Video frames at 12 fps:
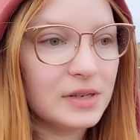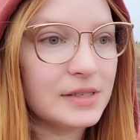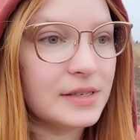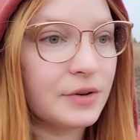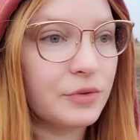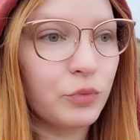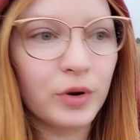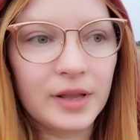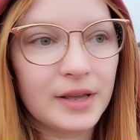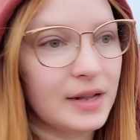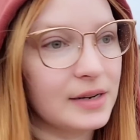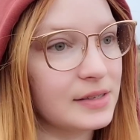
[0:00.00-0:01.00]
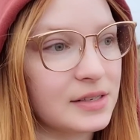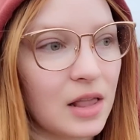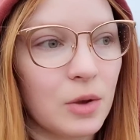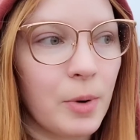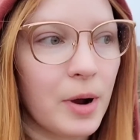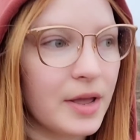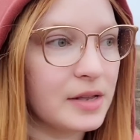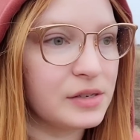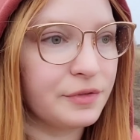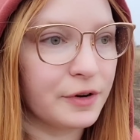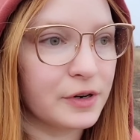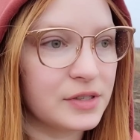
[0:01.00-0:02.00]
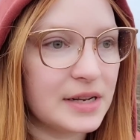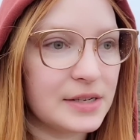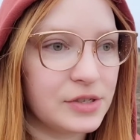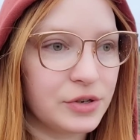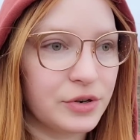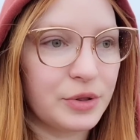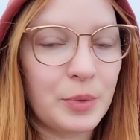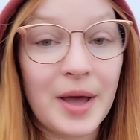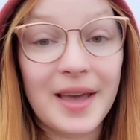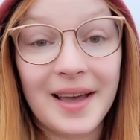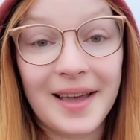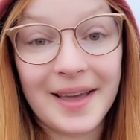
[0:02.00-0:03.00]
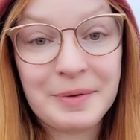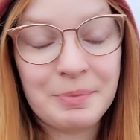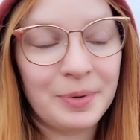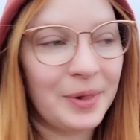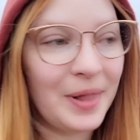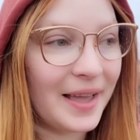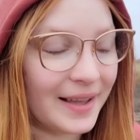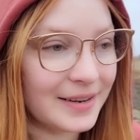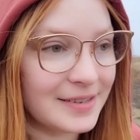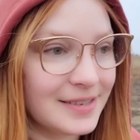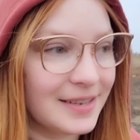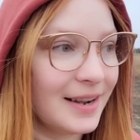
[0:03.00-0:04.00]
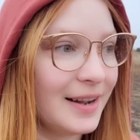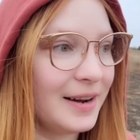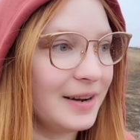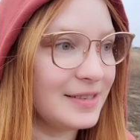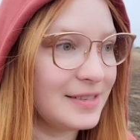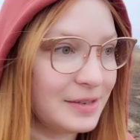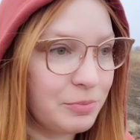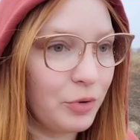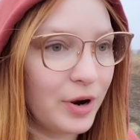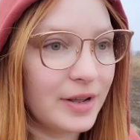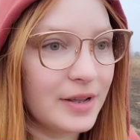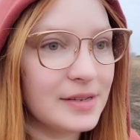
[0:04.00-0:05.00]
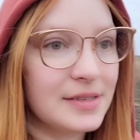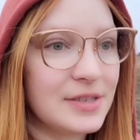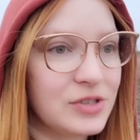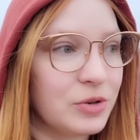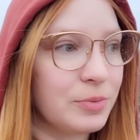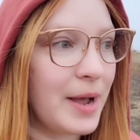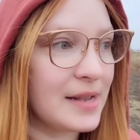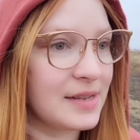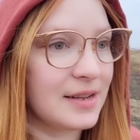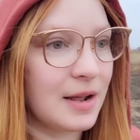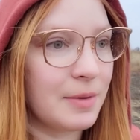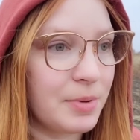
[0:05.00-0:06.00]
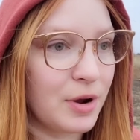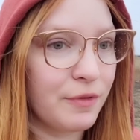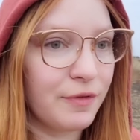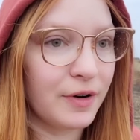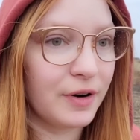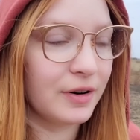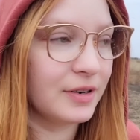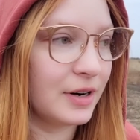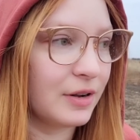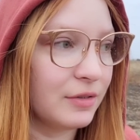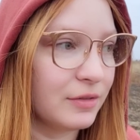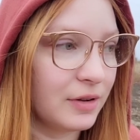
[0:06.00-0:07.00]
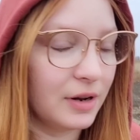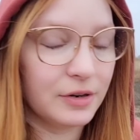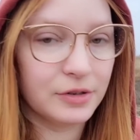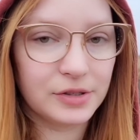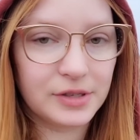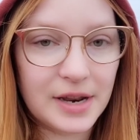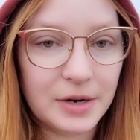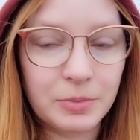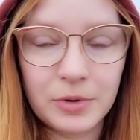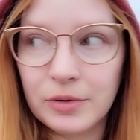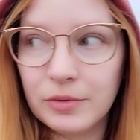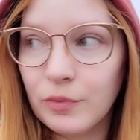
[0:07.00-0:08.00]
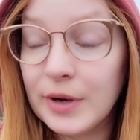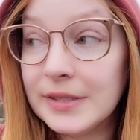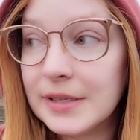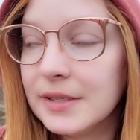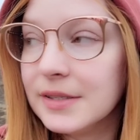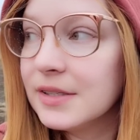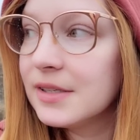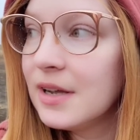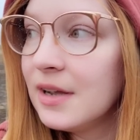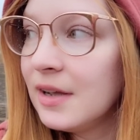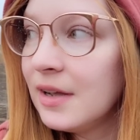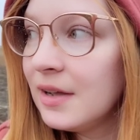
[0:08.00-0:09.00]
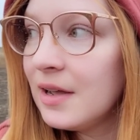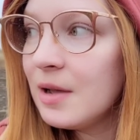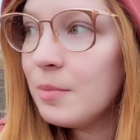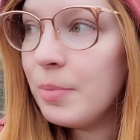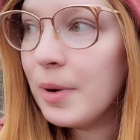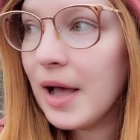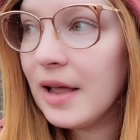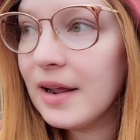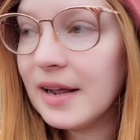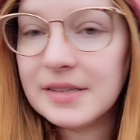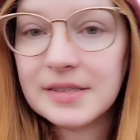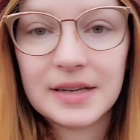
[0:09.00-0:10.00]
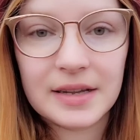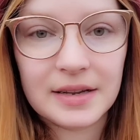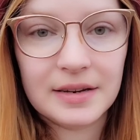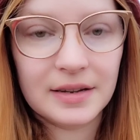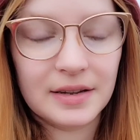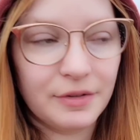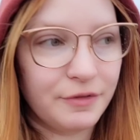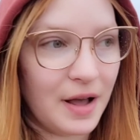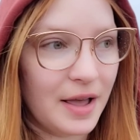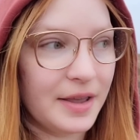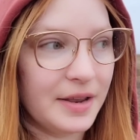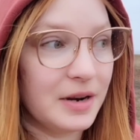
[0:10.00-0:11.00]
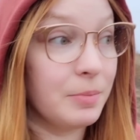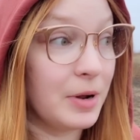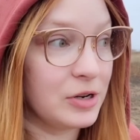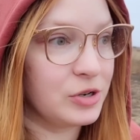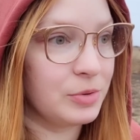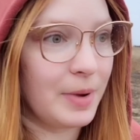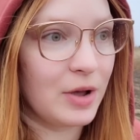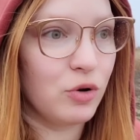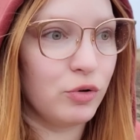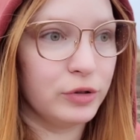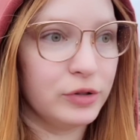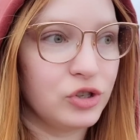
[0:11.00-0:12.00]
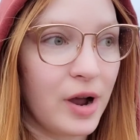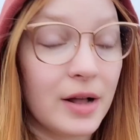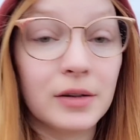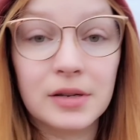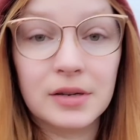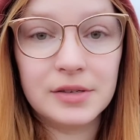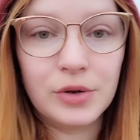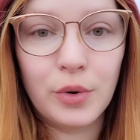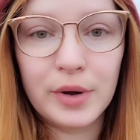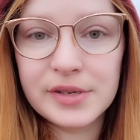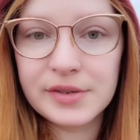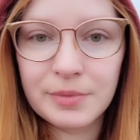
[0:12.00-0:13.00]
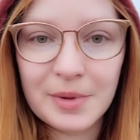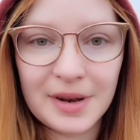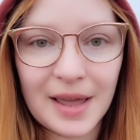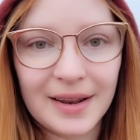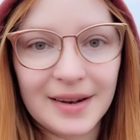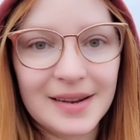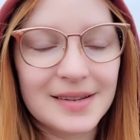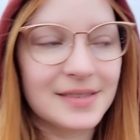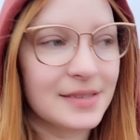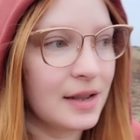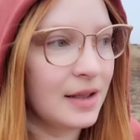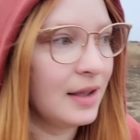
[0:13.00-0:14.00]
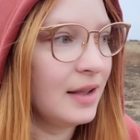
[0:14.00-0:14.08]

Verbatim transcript: We didn't really get to celebrate his first Easter the way I had planned. Didn't bring his Easter basket up here for, you know, understandable reasons. But I did find a bunch of my old childhood toys from the 90s,